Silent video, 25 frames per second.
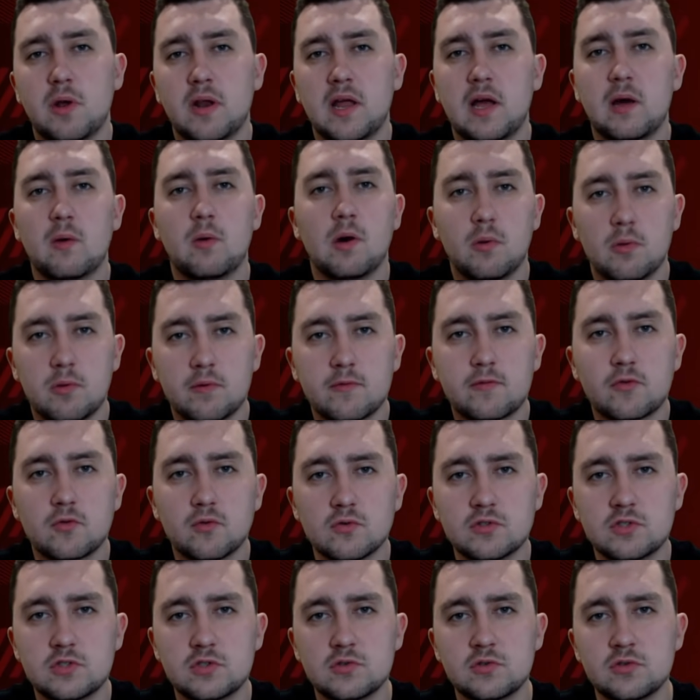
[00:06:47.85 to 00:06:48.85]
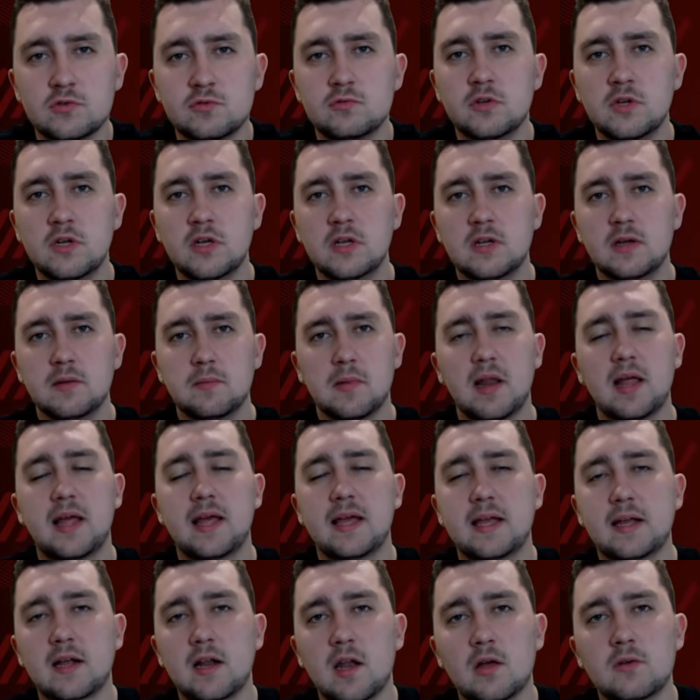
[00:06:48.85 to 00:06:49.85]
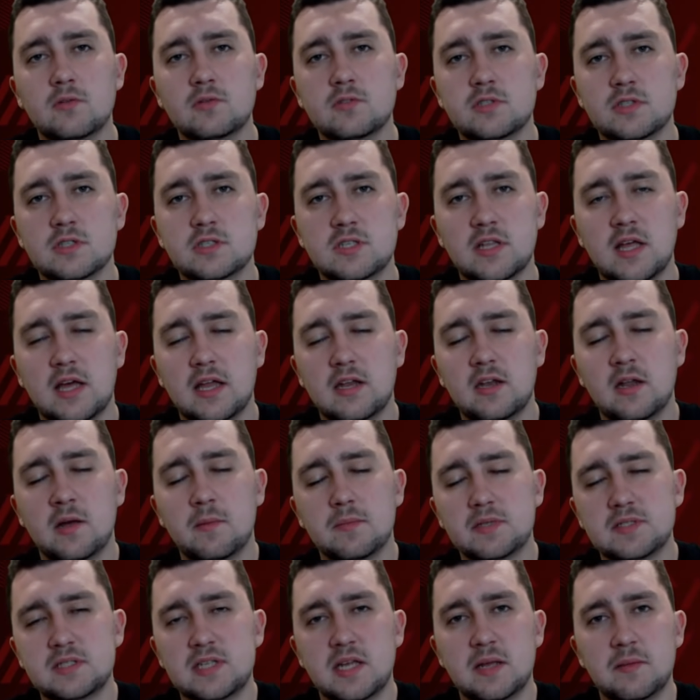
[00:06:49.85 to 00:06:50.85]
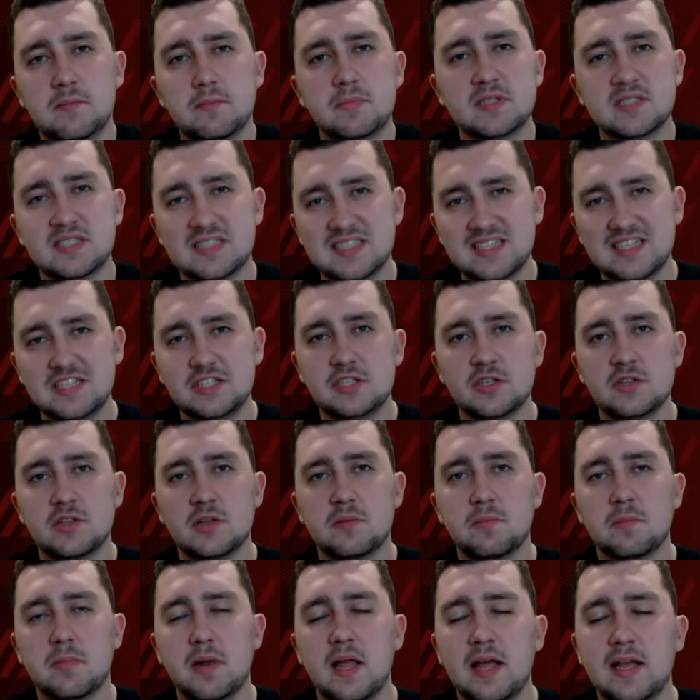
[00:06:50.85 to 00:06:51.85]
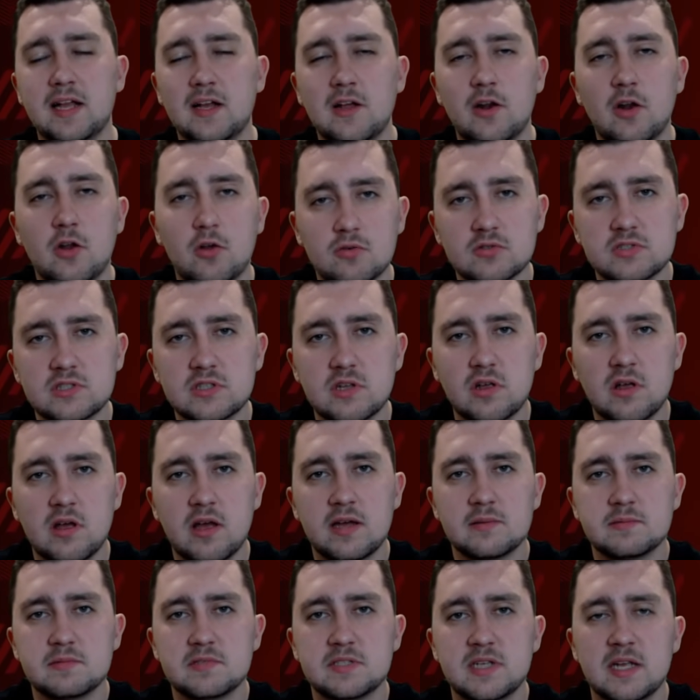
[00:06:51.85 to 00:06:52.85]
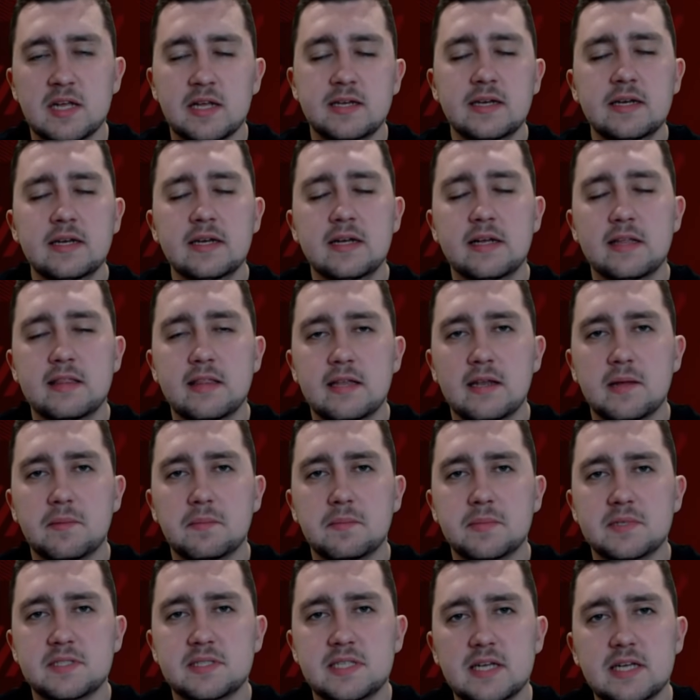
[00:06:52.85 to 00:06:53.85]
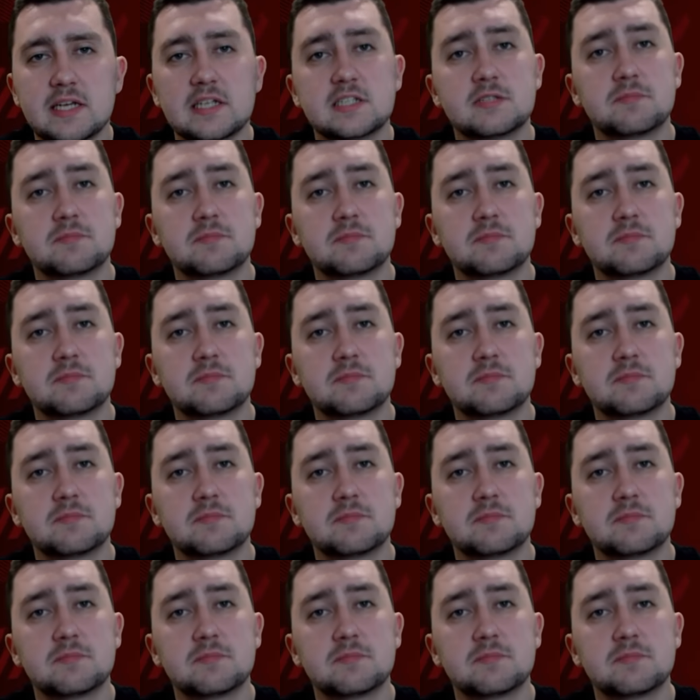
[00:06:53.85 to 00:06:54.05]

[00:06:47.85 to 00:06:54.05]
Aouar would, of course, suit playing closer to that number 10 position than playing alongside, say, the number 6.